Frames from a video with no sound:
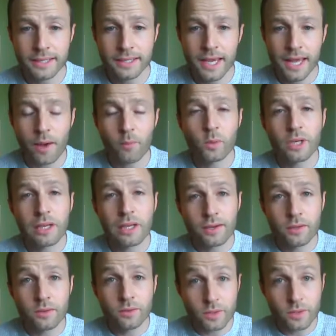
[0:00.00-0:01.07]
And we'd
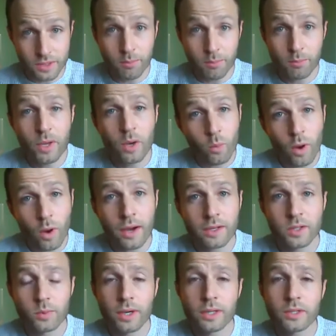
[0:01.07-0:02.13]
like you to submit work
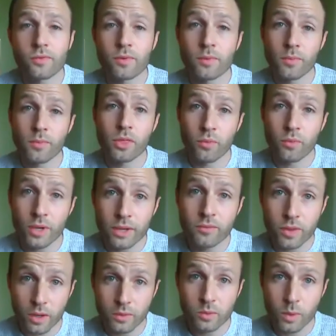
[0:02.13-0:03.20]
to us from 3 of
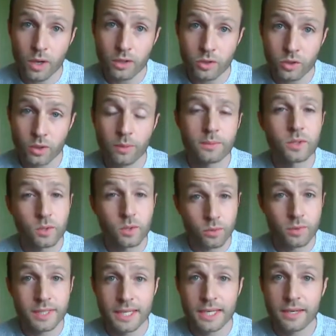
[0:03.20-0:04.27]
those workshops to
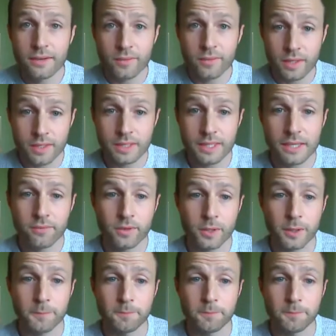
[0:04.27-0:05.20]
receive the certificate.